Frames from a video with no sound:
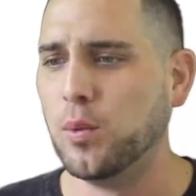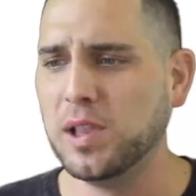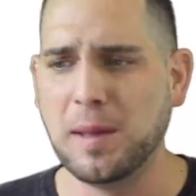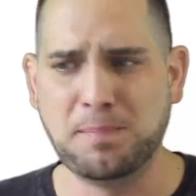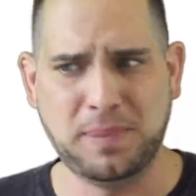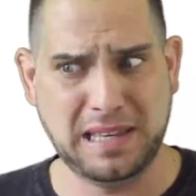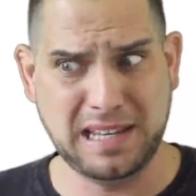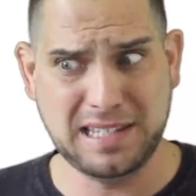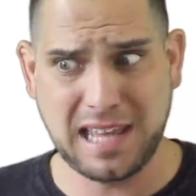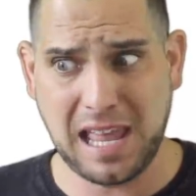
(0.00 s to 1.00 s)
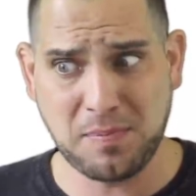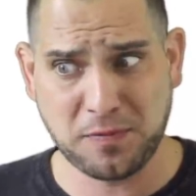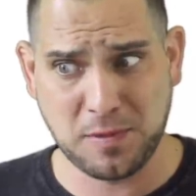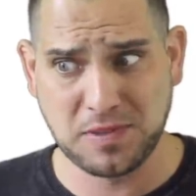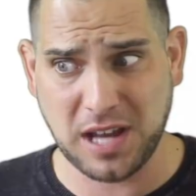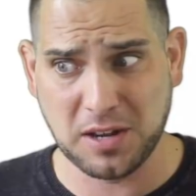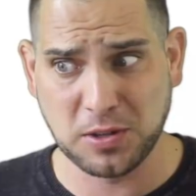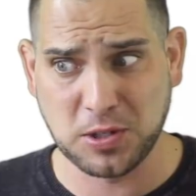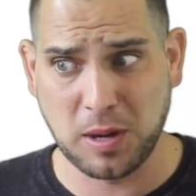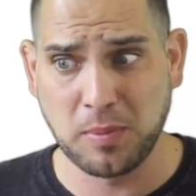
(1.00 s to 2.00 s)
Will a P tape from
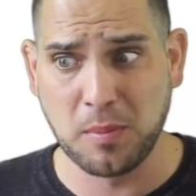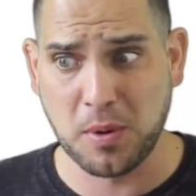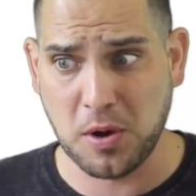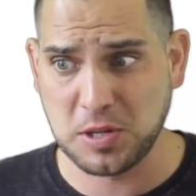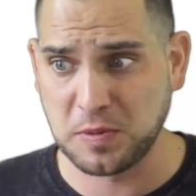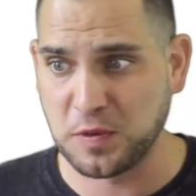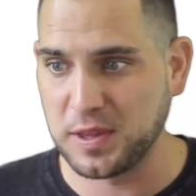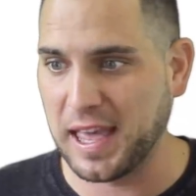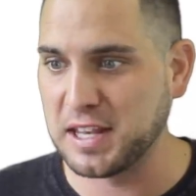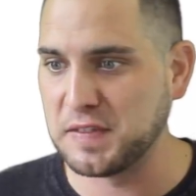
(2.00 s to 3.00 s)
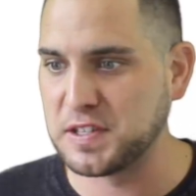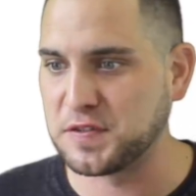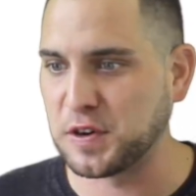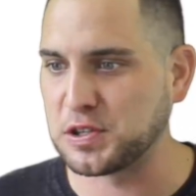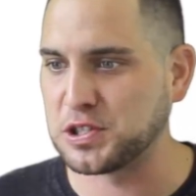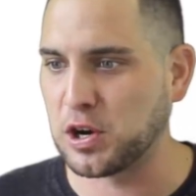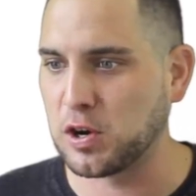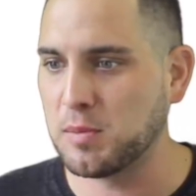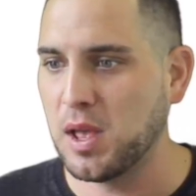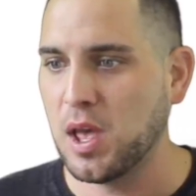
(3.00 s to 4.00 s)
Donald Trump emerge before the end of his first
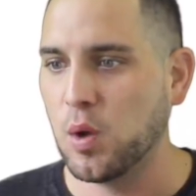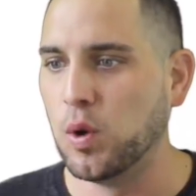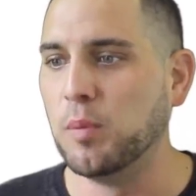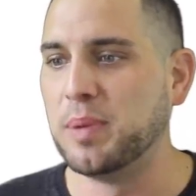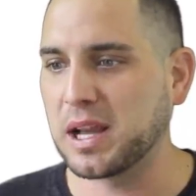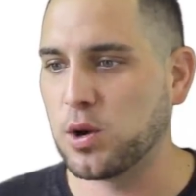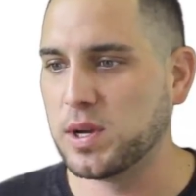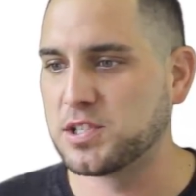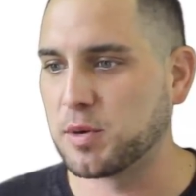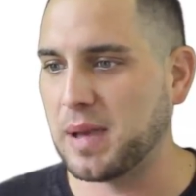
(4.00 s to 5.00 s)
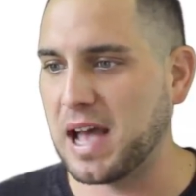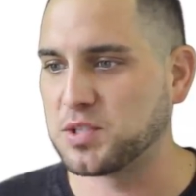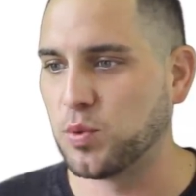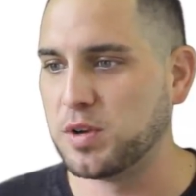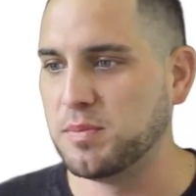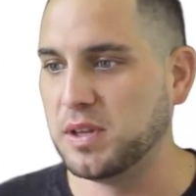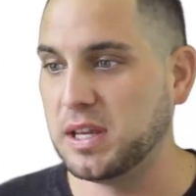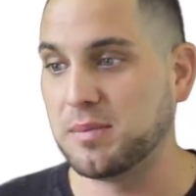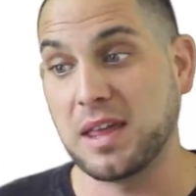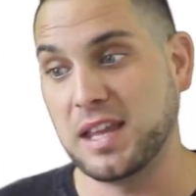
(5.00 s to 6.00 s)
term? Will Bitcoin surpass 1
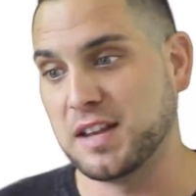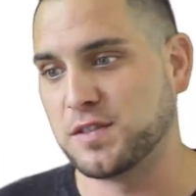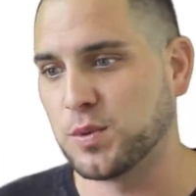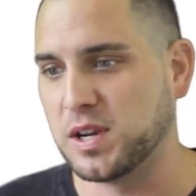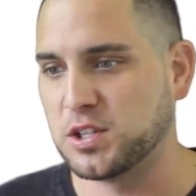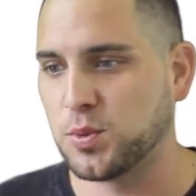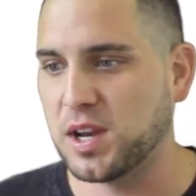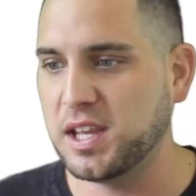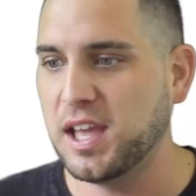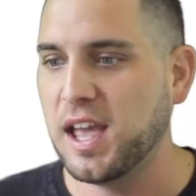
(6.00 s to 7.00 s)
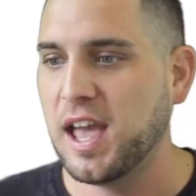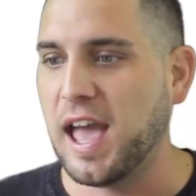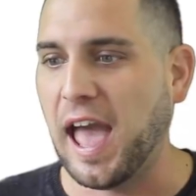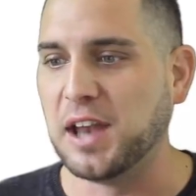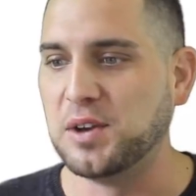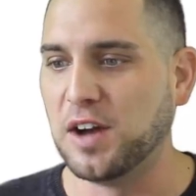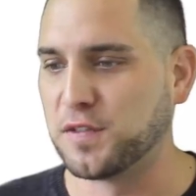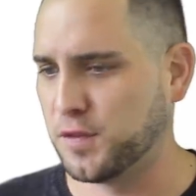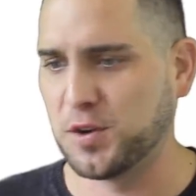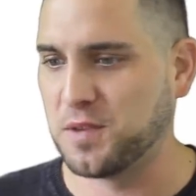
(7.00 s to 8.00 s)
million by the end of 2020? And of
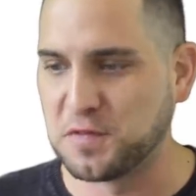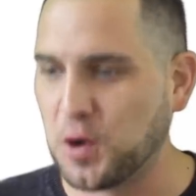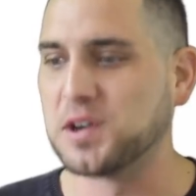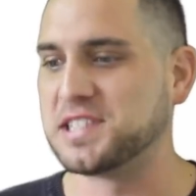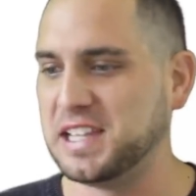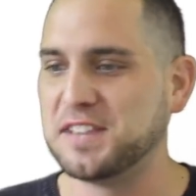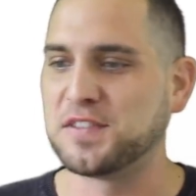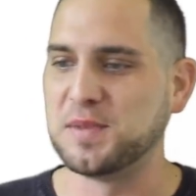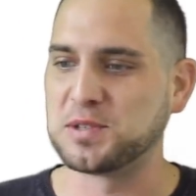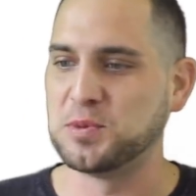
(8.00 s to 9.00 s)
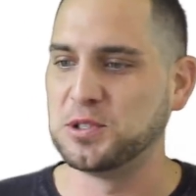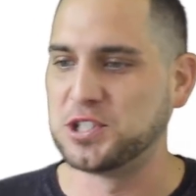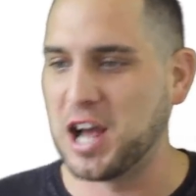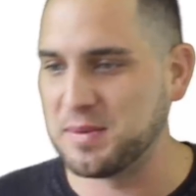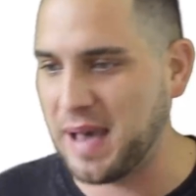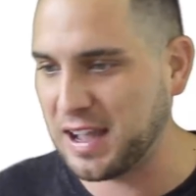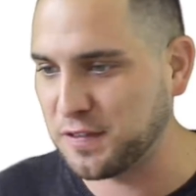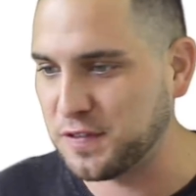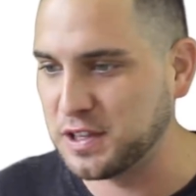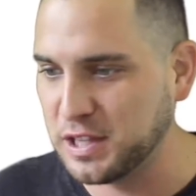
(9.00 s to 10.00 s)
of course, the infamous will John
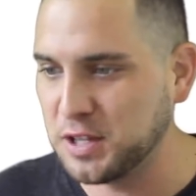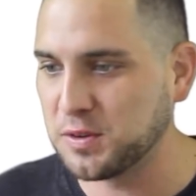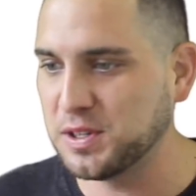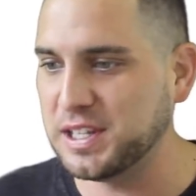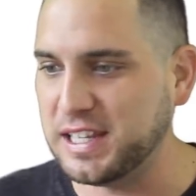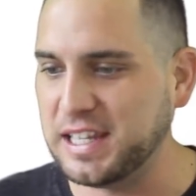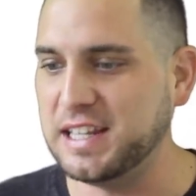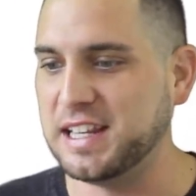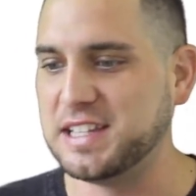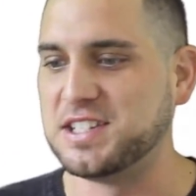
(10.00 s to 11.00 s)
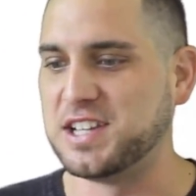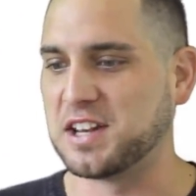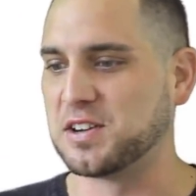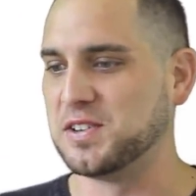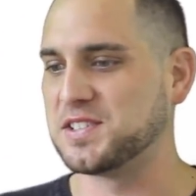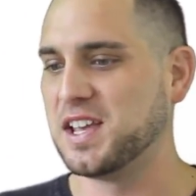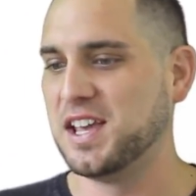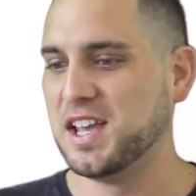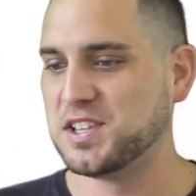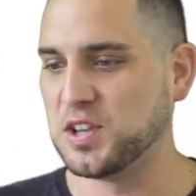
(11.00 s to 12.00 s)
McAfee literally eat his genitals.
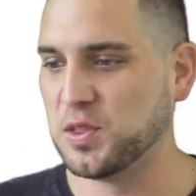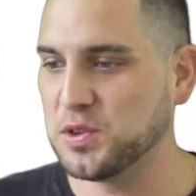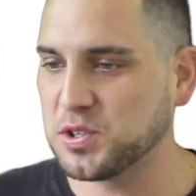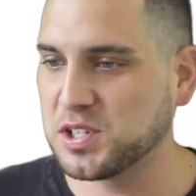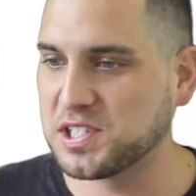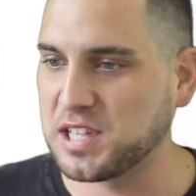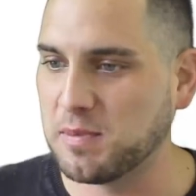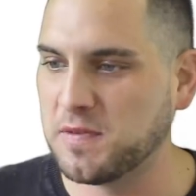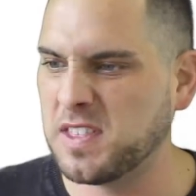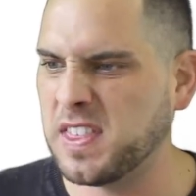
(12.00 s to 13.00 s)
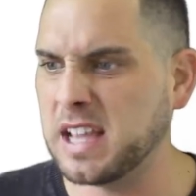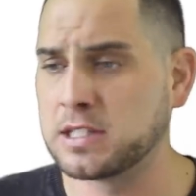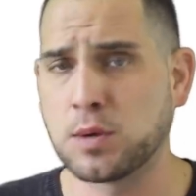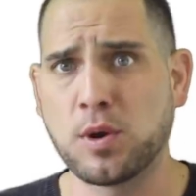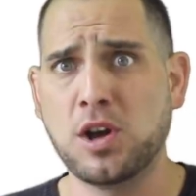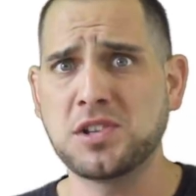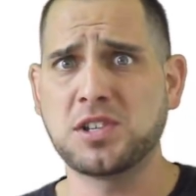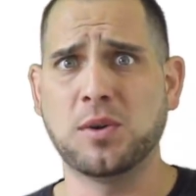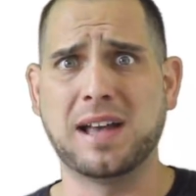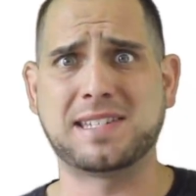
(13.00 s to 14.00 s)
So those are just some of the things. There were
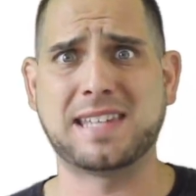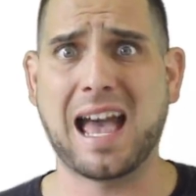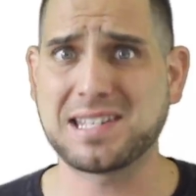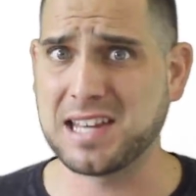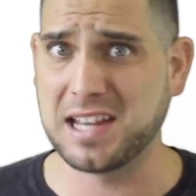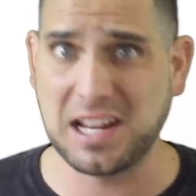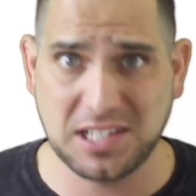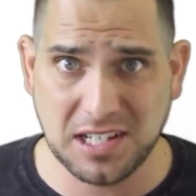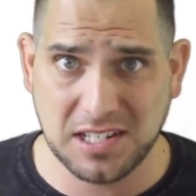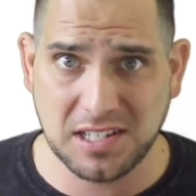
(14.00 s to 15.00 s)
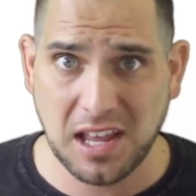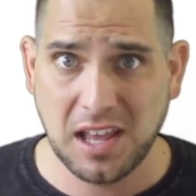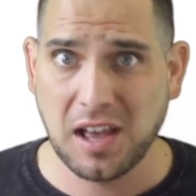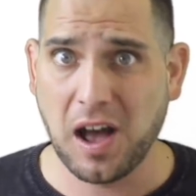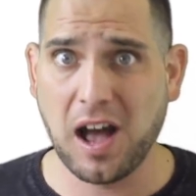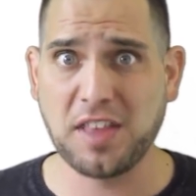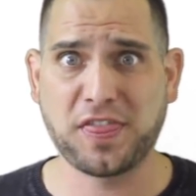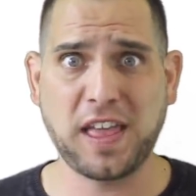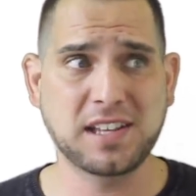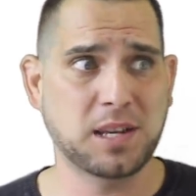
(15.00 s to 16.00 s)
also assassination uh,
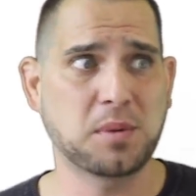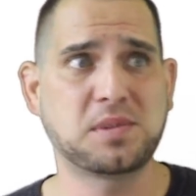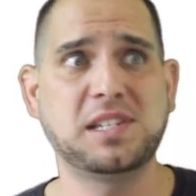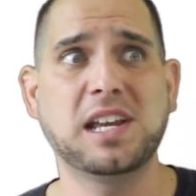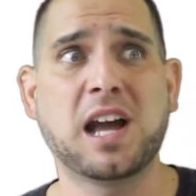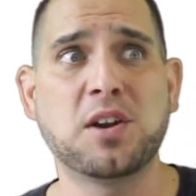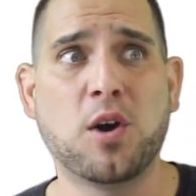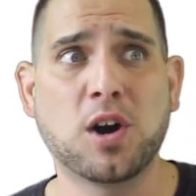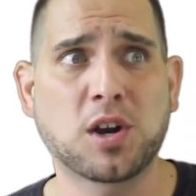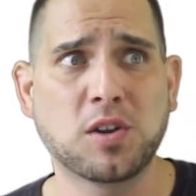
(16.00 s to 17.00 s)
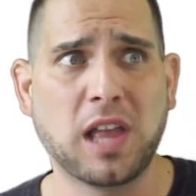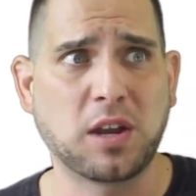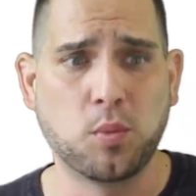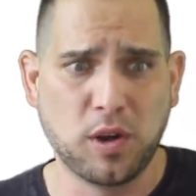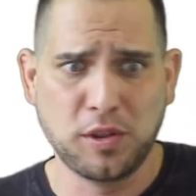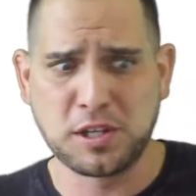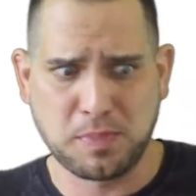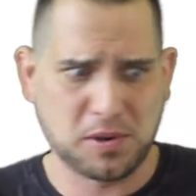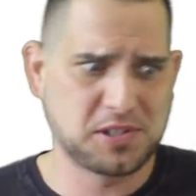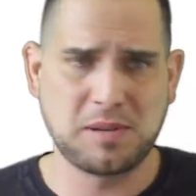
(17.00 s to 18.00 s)
things that we were seeing on Augur, like will this
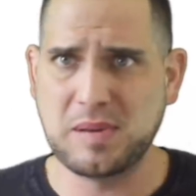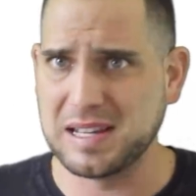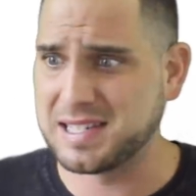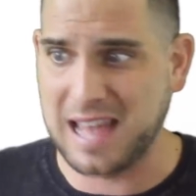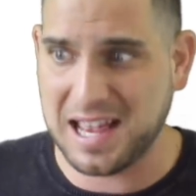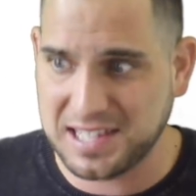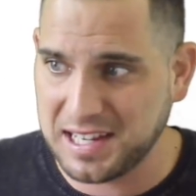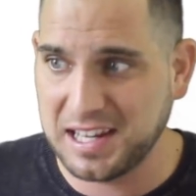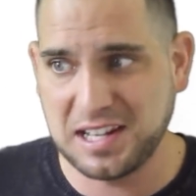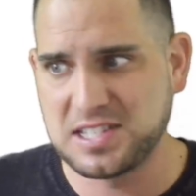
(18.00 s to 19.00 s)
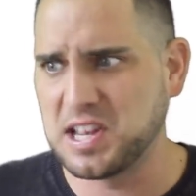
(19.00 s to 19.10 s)
person be assassinated?